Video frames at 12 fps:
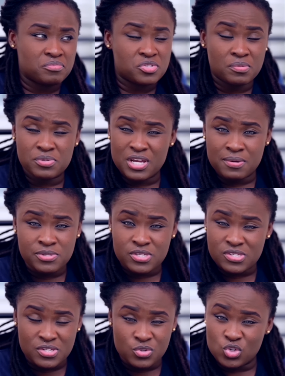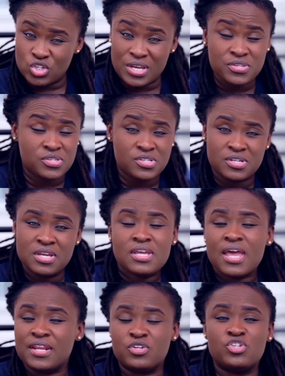Sometimes it's in jest
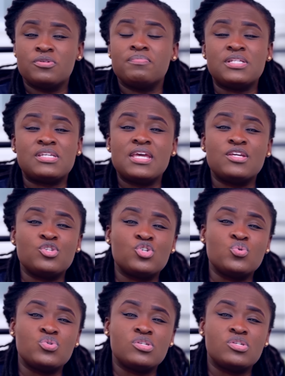and shouldn't be taken too